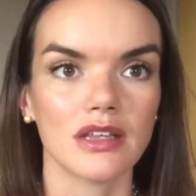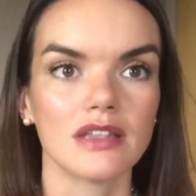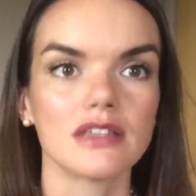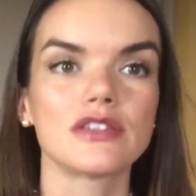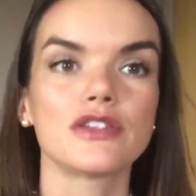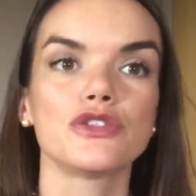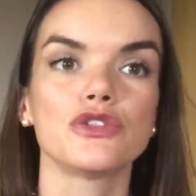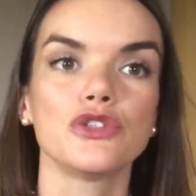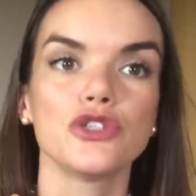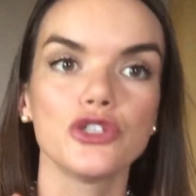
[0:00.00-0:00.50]

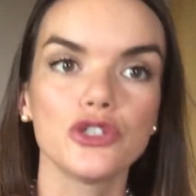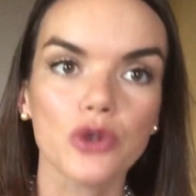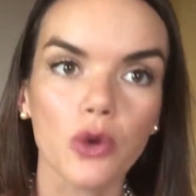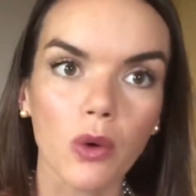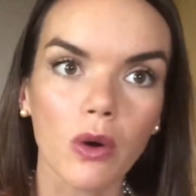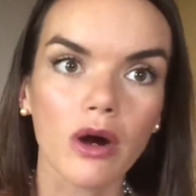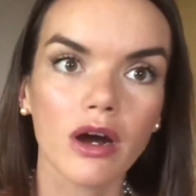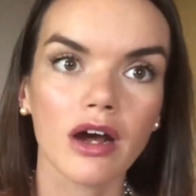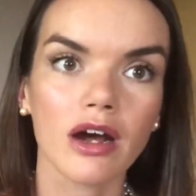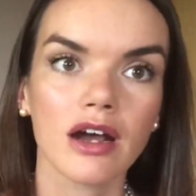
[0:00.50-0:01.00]
This is
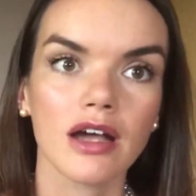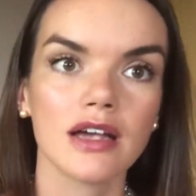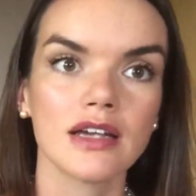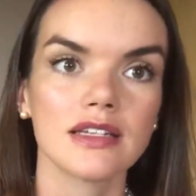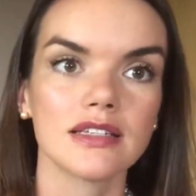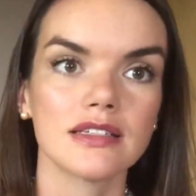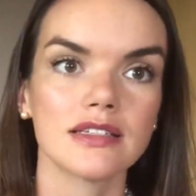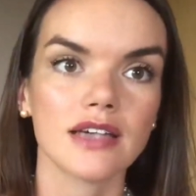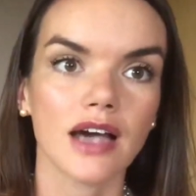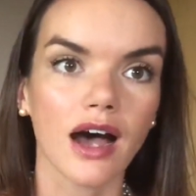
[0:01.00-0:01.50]
your
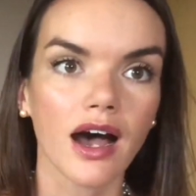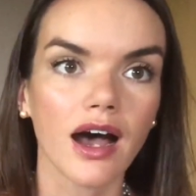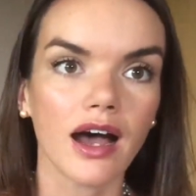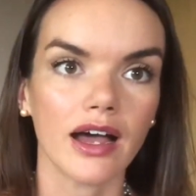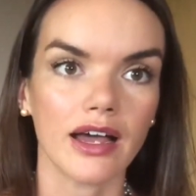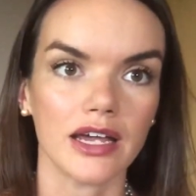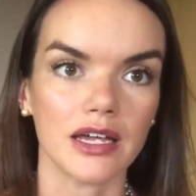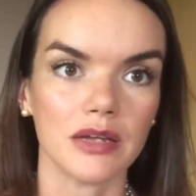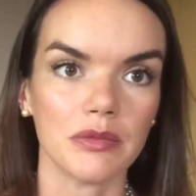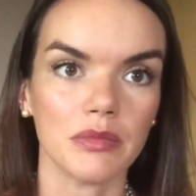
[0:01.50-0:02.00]

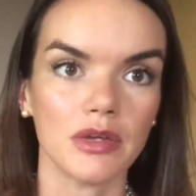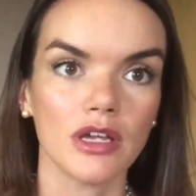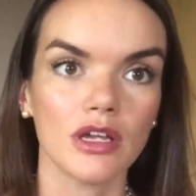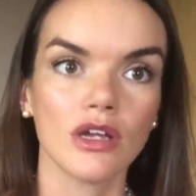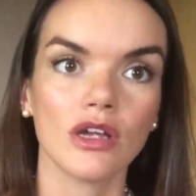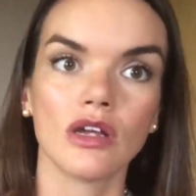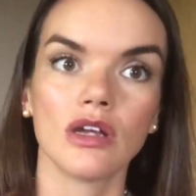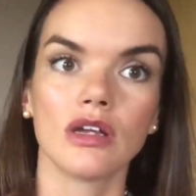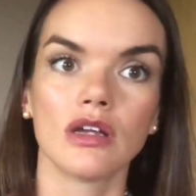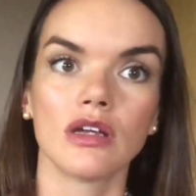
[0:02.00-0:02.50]
time
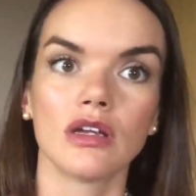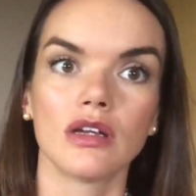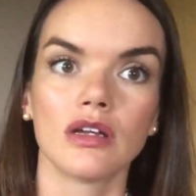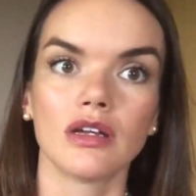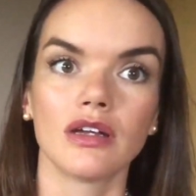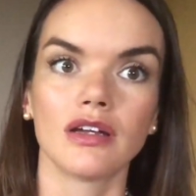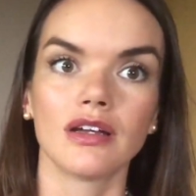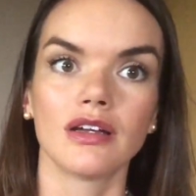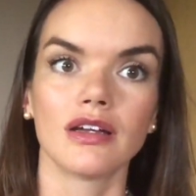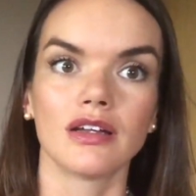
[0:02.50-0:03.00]

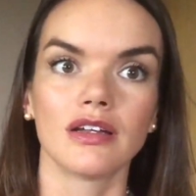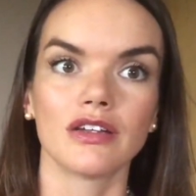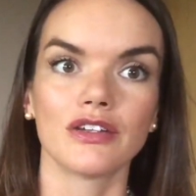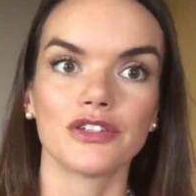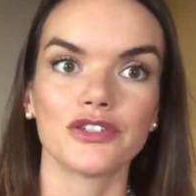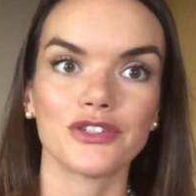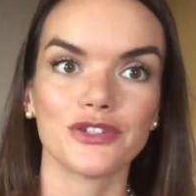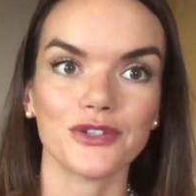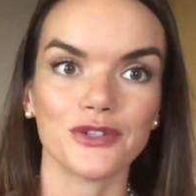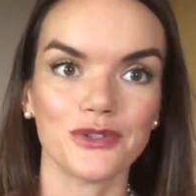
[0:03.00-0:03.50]

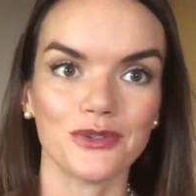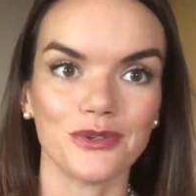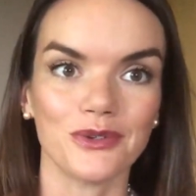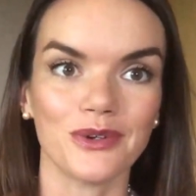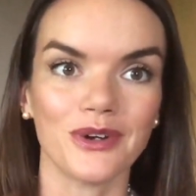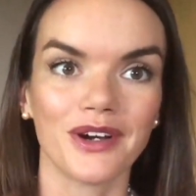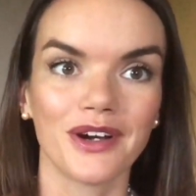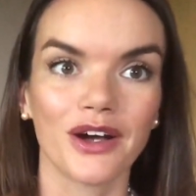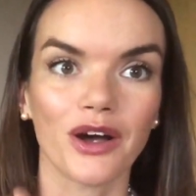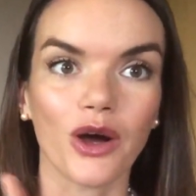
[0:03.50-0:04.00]

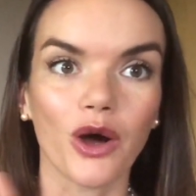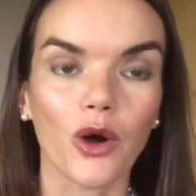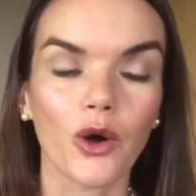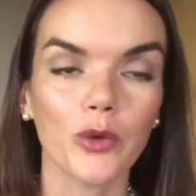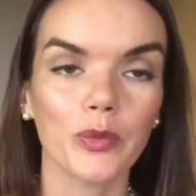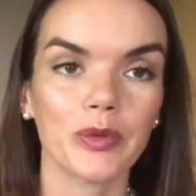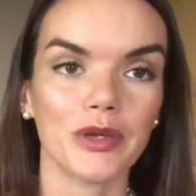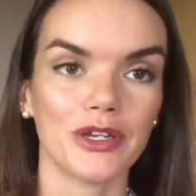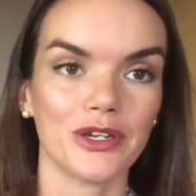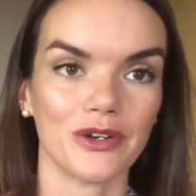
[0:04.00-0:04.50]
to
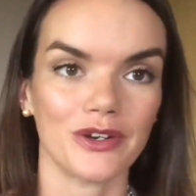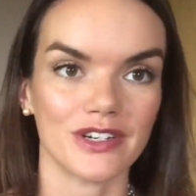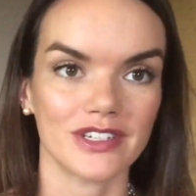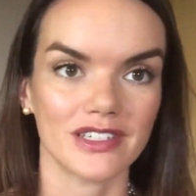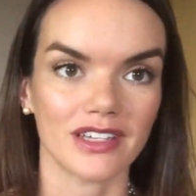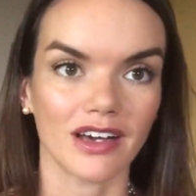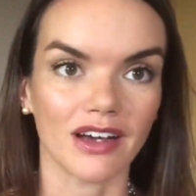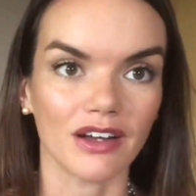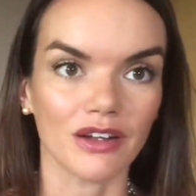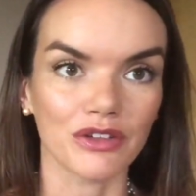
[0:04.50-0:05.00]
open
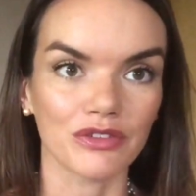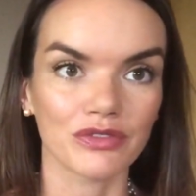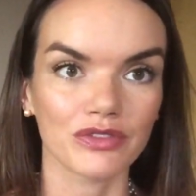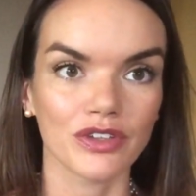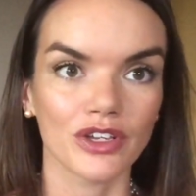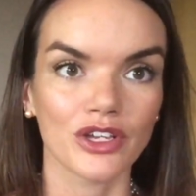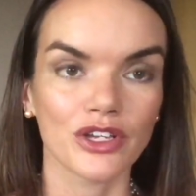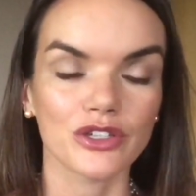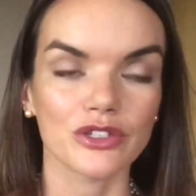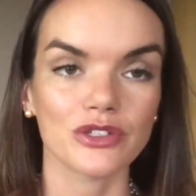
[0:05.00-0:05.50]
yourself
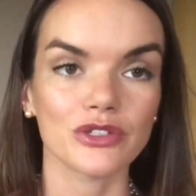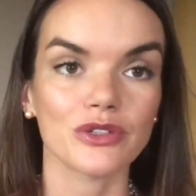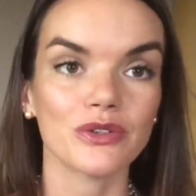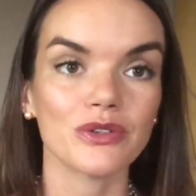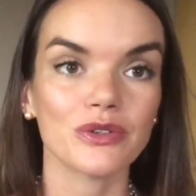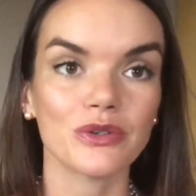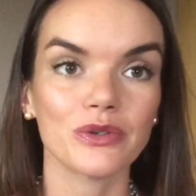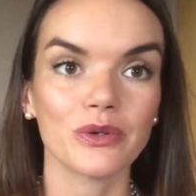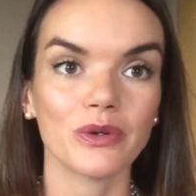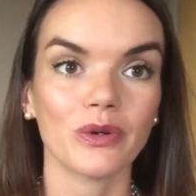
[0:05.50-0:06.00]

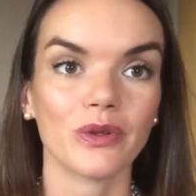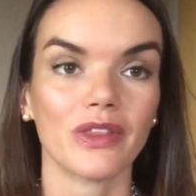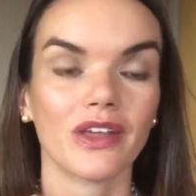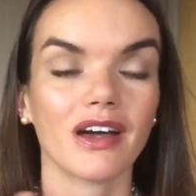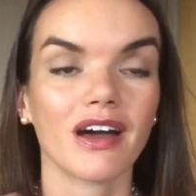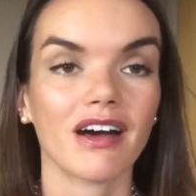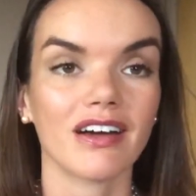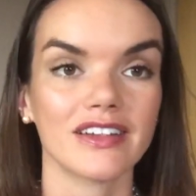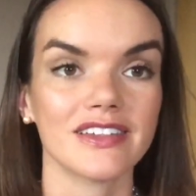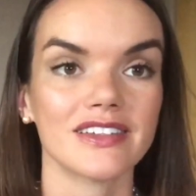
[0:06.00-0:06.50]
to the
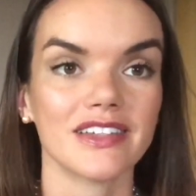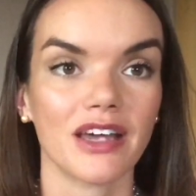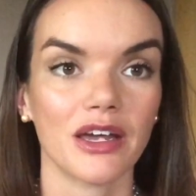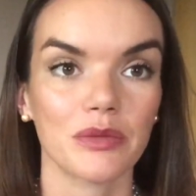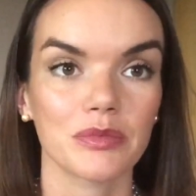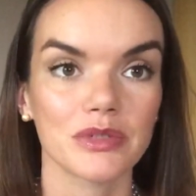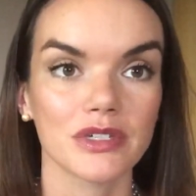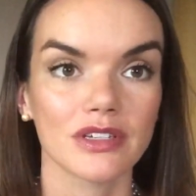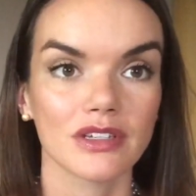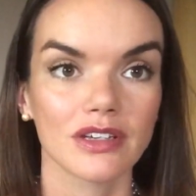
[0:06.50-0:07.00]

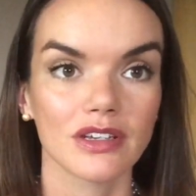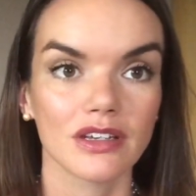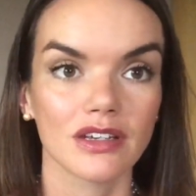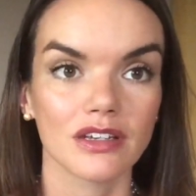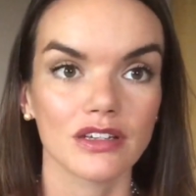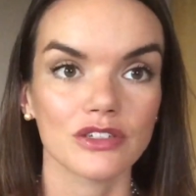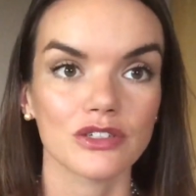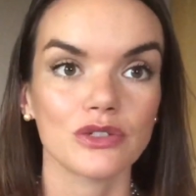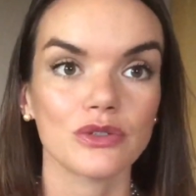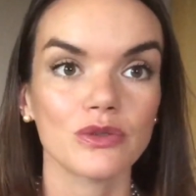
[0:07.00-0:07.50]
concept,
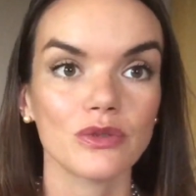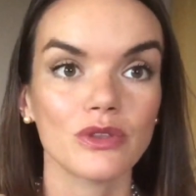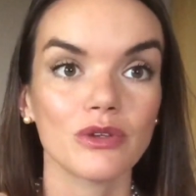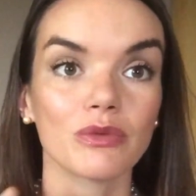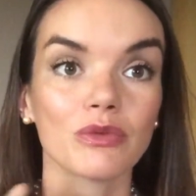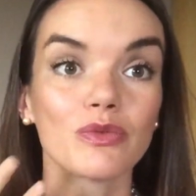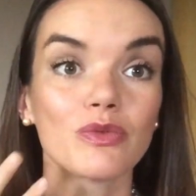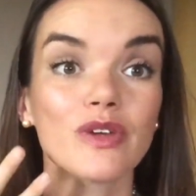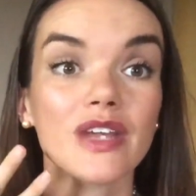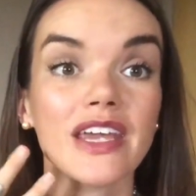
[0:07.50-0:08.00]
to the
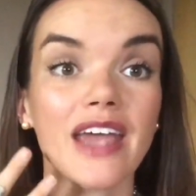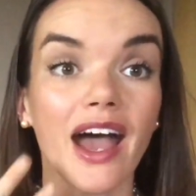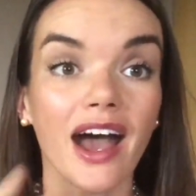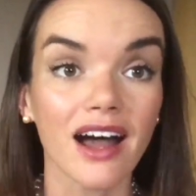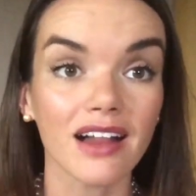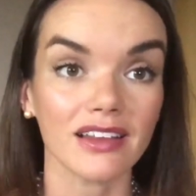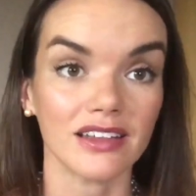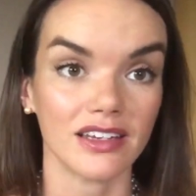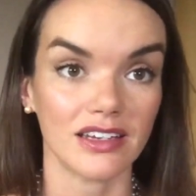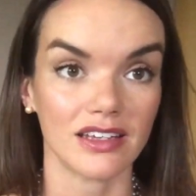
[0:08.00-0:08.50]

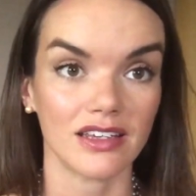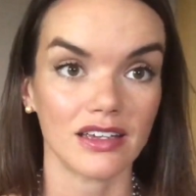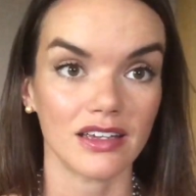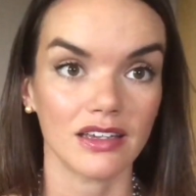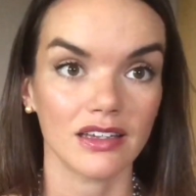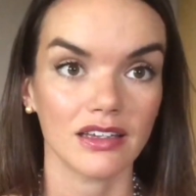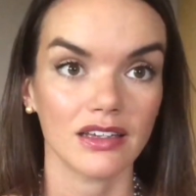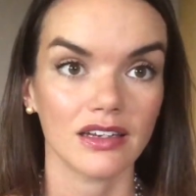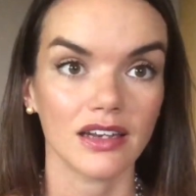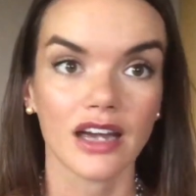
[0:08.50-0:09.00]

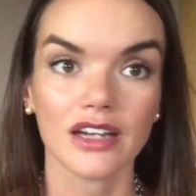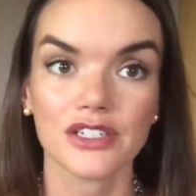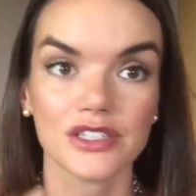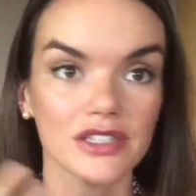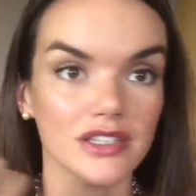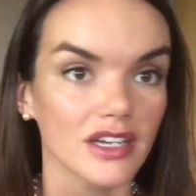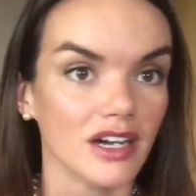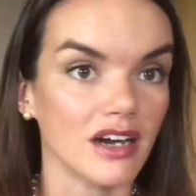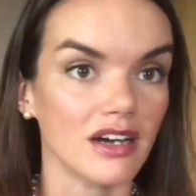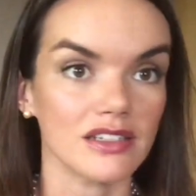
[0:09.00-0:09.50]
reality, not
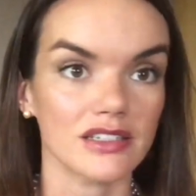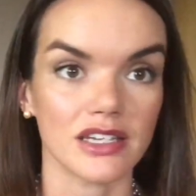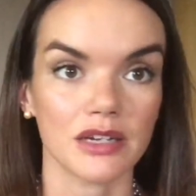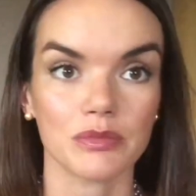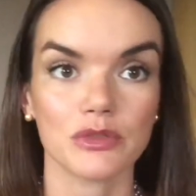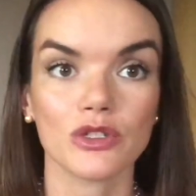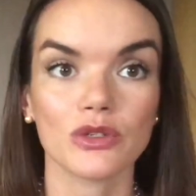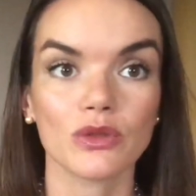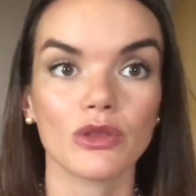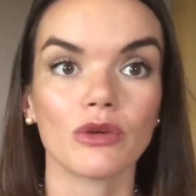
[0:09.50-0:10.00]
just the
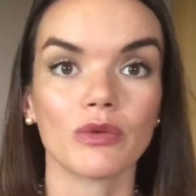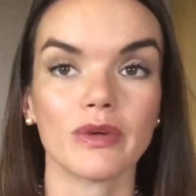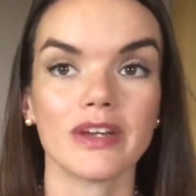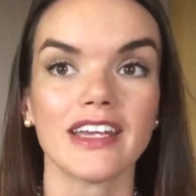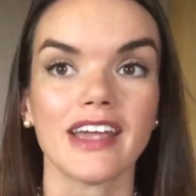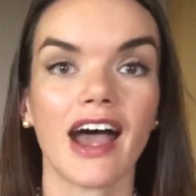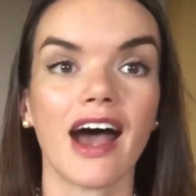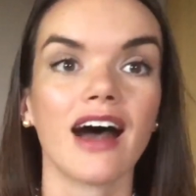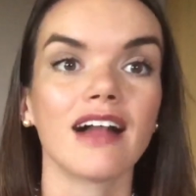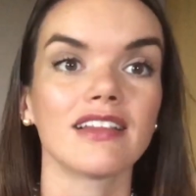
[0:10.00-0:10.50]
concept, to the
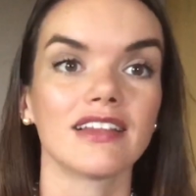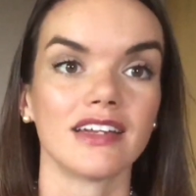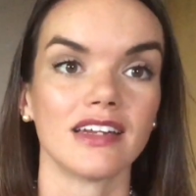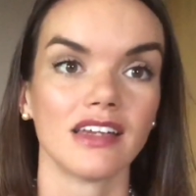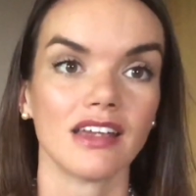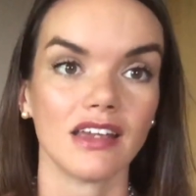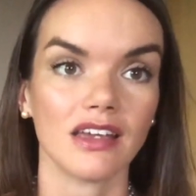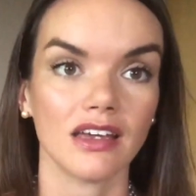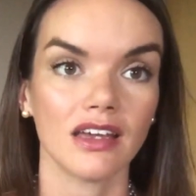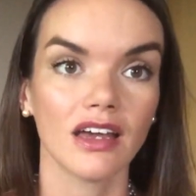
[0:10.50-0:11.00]

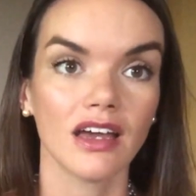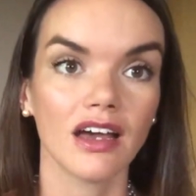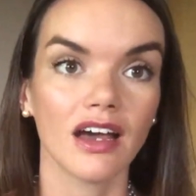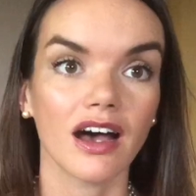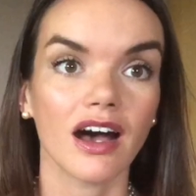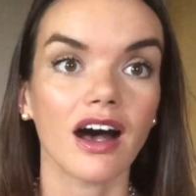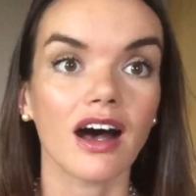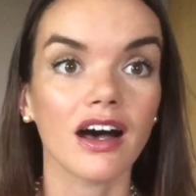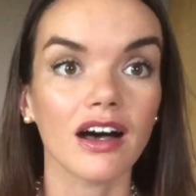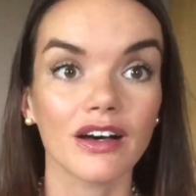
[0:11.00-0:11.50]
reality
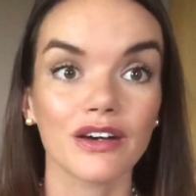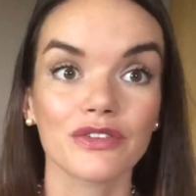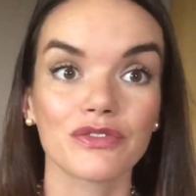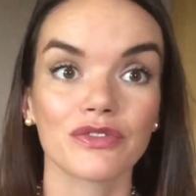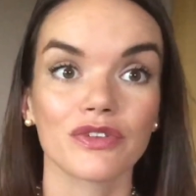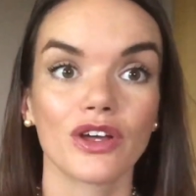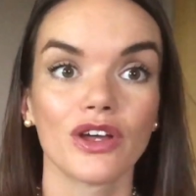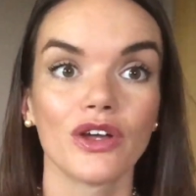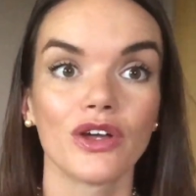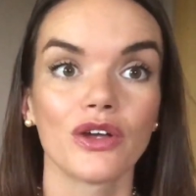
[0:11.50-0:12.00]
of